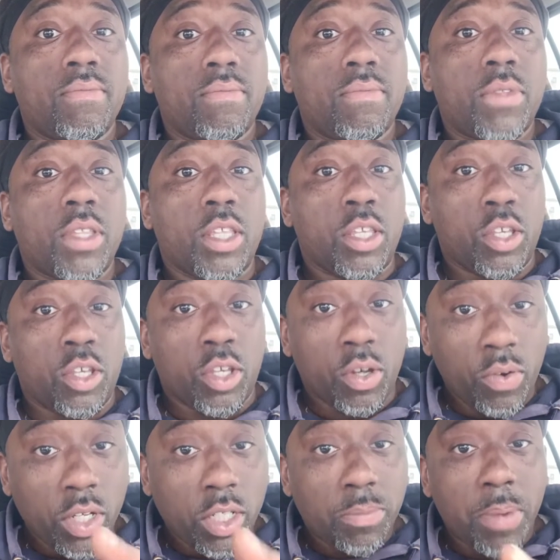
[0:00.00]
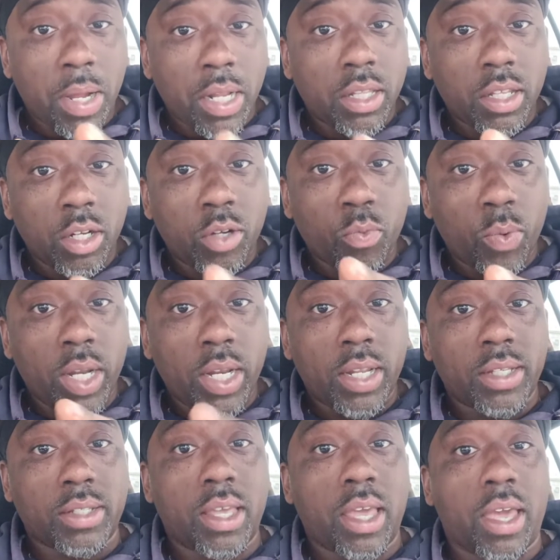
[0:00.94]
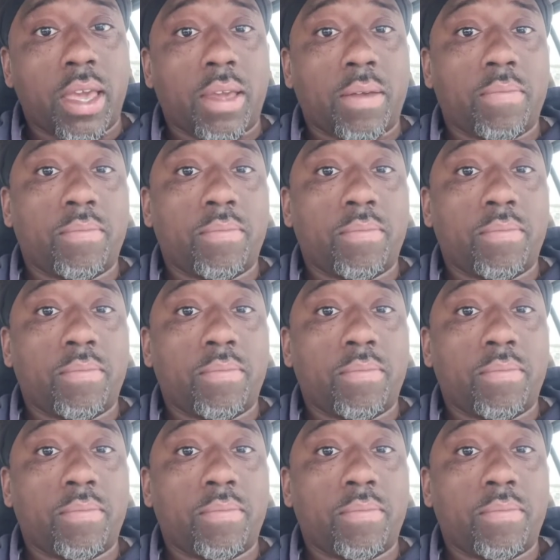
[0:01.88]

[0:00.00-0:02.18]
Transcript: you're expected to win this game.